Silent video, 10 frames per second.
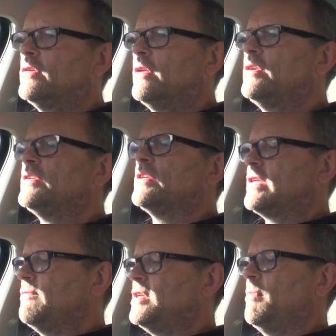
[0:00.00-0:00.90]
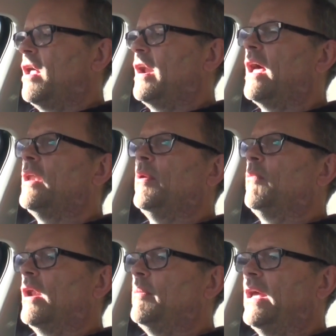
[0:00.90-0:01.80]
So this is a 70 mile an hour
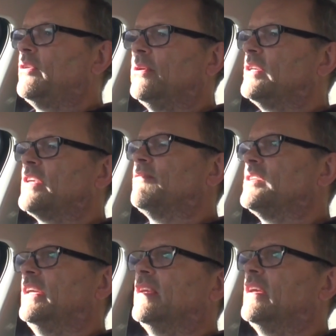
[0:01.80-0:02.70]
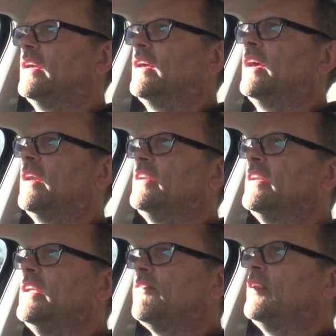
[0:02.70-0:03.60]
limit. Well, I'm now doing 70, and I
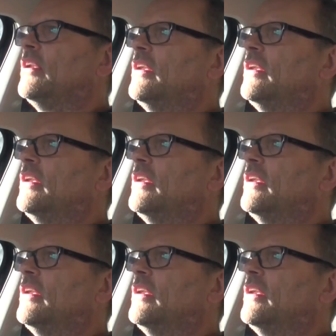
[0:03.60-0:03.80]
didn't even